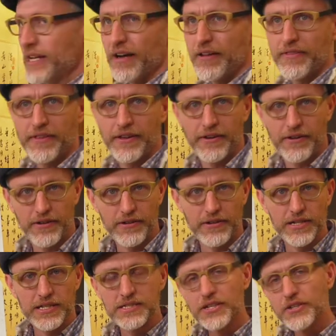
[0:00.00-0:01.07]
out there
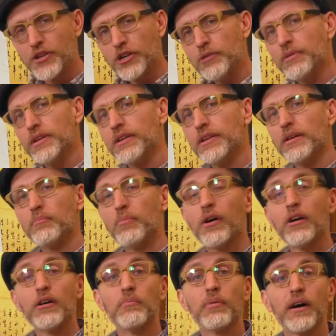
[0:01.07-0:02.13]
is determined in
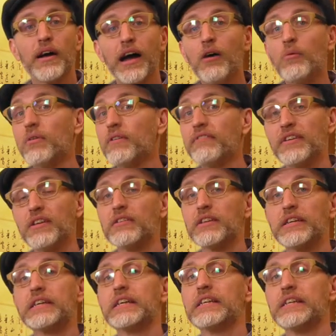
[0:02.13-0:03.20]
part by how we're
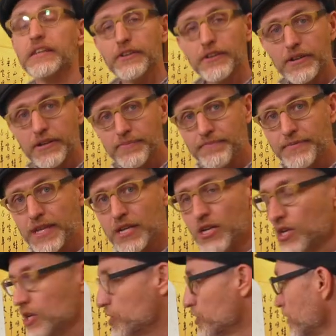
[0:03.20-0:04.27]
feeling in here.
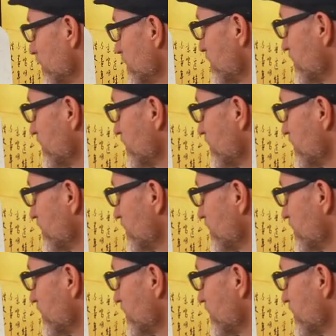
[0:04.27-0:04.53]
So let's